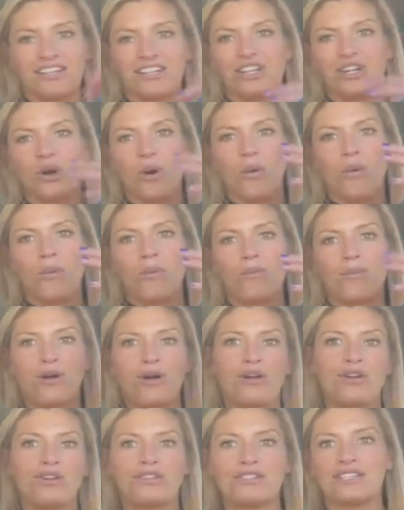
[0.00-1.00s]
you know,
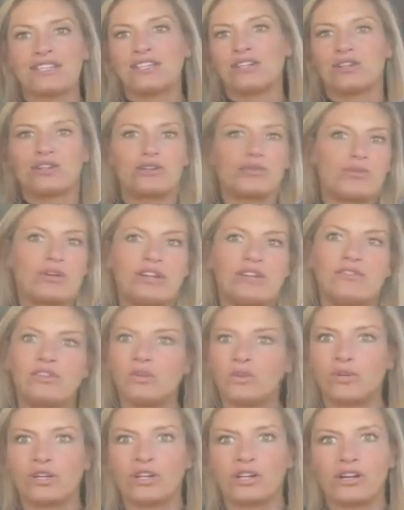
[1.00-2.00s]
balls or whatever you
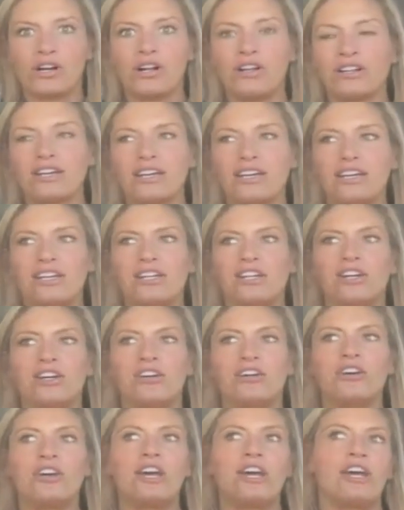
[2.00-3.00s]
want to call it, you know,
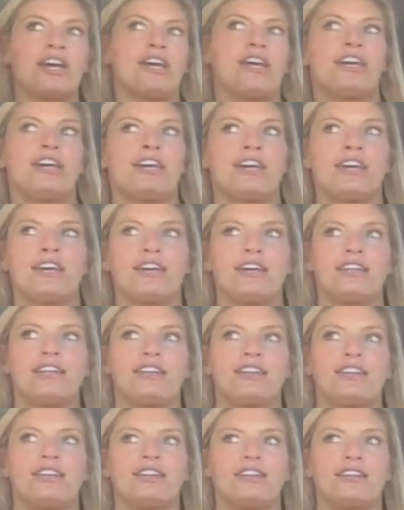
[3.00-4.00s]
and